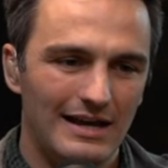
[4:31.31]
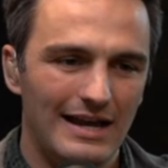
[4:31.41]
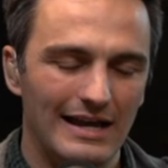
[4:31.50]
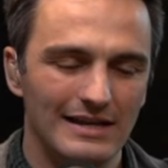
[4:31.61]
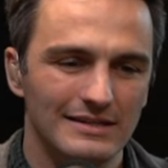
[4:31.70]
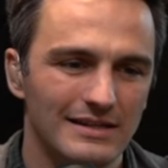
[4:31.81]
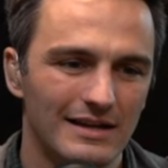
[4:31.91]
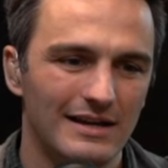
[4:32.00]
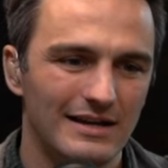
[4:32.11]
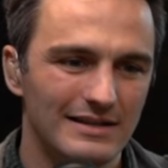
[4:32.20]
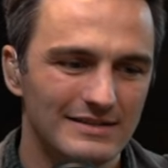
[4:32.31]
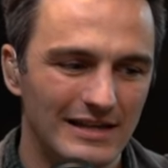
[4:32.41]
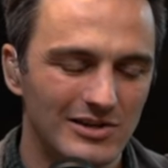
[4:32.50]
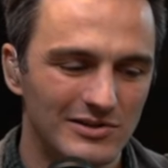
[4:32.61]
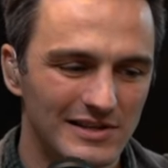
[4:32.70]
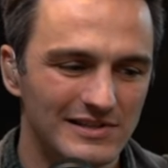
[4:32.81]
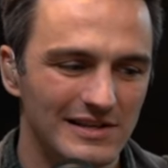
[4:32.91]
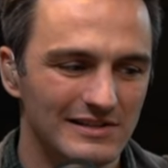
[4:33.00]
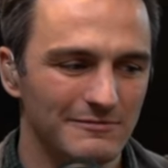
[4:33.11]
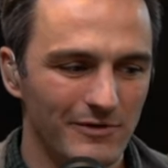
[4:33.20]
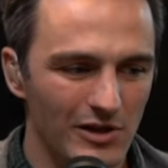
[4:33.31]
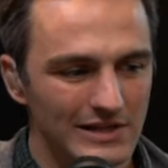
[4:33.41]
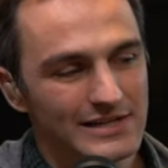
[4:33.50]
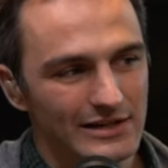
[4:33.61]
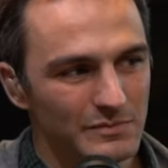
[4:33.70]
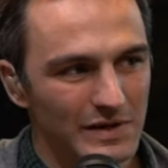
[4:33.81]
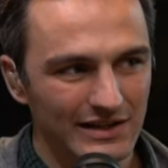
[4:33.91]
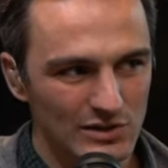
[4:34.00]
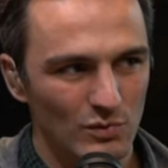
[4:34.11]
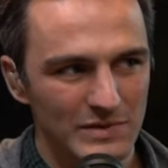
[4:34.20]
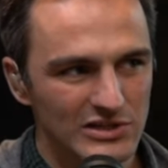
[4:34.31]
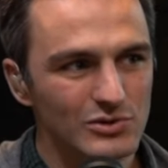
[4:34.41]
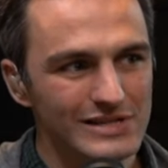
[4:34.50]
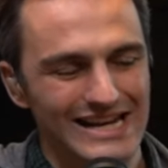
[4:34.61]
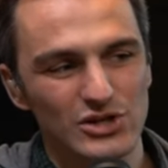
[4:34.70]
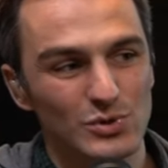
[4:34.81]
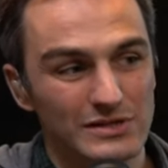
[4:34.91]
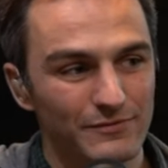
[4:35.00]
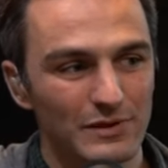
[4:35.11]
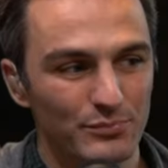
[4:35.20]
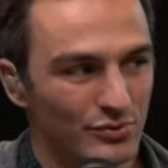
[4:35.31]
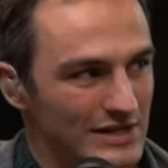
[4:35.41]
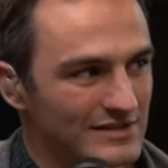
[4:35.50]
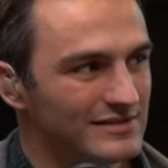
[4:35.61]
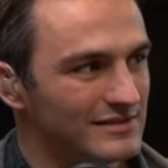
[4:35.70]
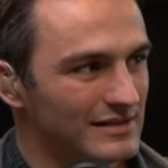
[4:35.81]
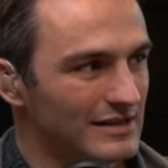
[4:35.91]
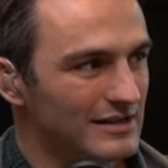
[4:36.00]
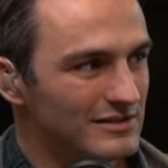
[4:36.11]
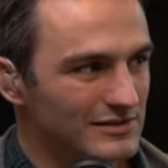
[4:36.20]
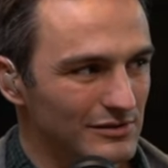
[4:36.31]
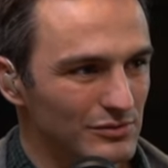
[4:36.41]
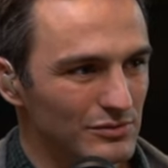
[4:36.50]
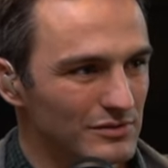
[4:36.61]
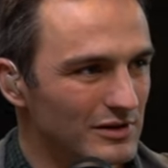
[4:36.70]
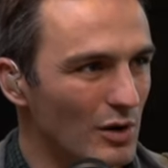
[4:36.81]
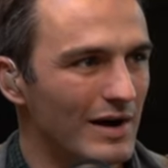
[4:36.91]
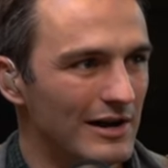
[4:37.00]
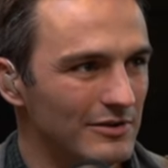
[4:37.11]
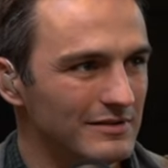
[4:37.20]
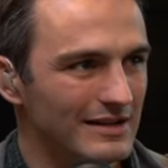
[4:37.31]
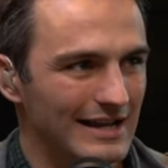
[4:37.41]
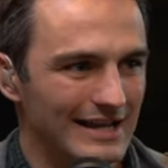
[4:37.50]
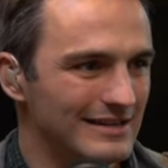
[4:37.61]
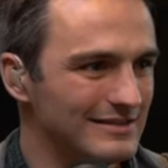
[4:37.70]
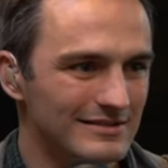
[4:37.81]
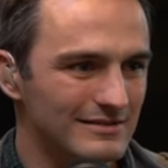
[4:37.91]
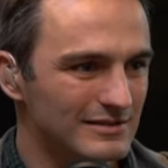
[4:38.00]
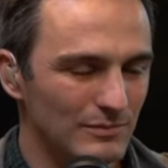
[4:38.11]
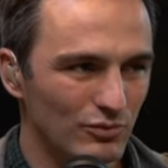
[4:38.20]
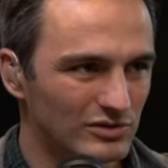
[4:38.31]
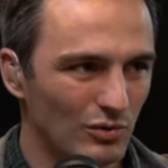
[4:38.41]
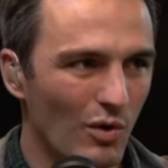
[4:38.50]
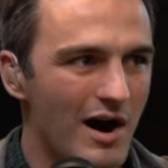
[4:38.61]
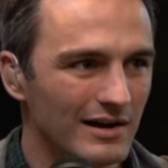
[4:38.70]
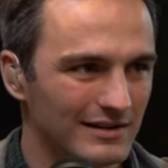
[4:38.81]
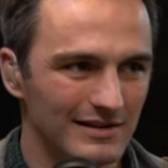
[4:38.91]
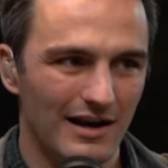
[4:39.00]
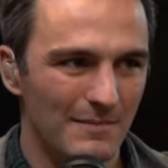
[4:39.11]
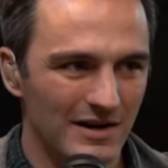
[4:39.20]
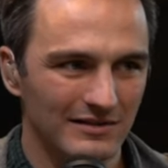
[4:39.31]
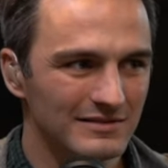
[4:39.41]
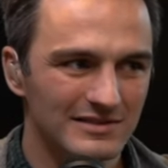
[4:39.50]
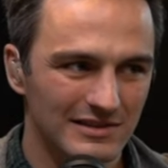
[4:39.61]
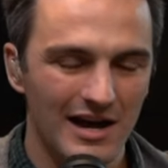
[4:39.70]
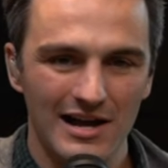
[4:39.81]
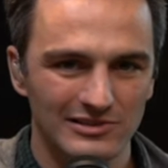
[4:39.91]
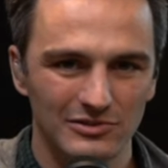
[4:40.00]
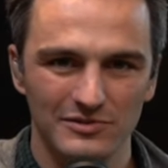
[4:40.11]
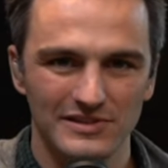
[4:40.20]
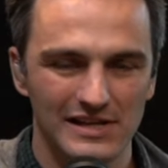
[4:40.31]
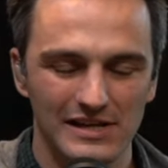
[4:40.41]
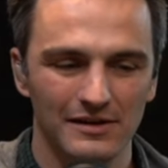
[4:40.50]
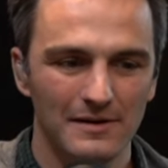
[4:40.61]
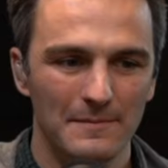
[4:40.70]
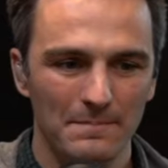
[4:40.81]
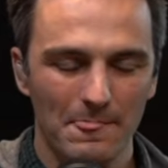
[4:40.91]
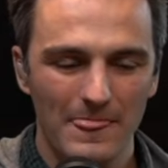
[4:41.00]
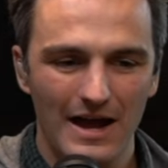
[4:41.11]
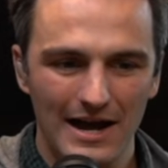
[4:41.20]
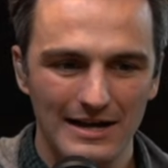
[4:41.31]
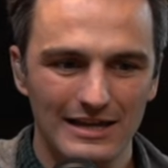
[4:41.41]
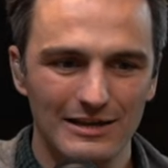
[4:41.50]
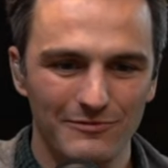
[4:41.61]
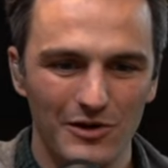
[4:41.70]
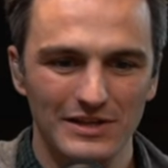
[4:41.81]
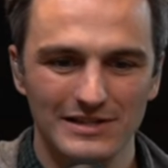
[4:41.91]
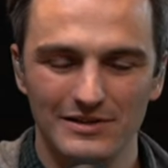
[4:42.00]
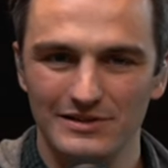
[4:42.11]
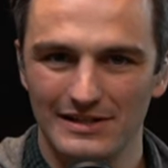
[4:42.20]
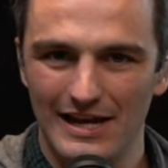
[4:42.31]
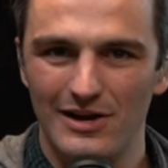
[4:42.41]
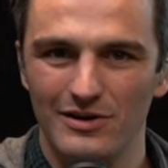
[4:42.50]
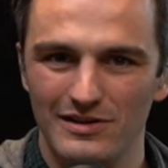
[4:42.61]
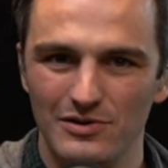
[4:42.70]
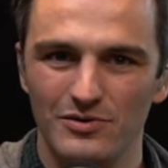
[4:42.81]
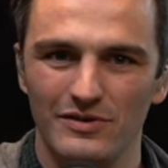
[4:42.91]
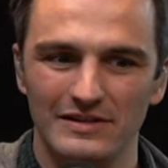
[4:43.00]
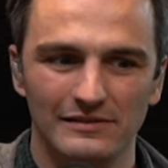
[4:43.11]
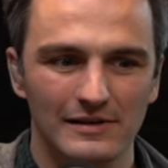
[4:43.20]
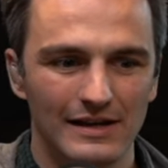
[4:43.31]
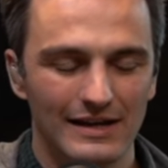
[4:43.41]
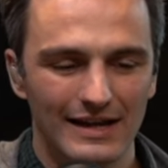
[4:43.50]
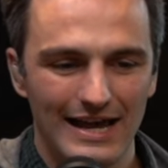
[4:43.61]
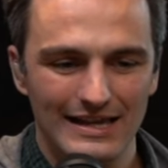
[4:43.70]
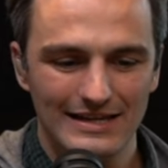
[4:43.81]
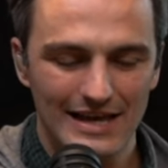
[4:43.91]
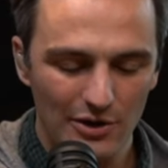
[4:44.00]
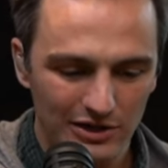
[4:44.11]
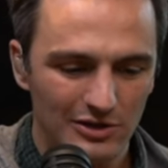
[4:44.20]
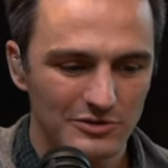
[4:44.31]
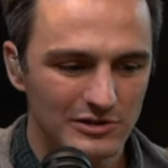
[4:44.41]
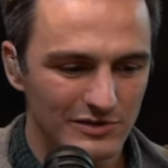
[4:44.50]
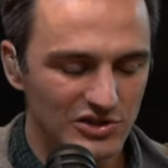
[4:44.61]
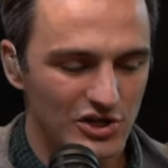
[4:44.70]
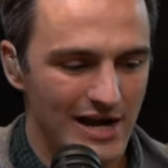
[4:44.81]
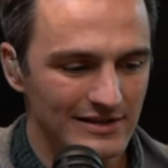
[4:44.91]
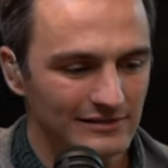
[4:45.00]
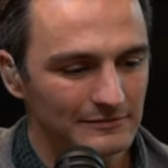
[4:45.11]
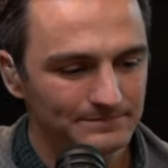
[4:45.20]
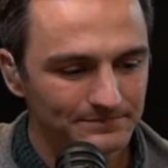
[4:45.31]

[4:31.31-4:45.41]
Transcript: And St. Tarcisius volunteered because it would be too dangerous for the priests to go out and to, to walk amongst the hostile city uh, he volunteered to carry the Eucharist and he held it close to his chest.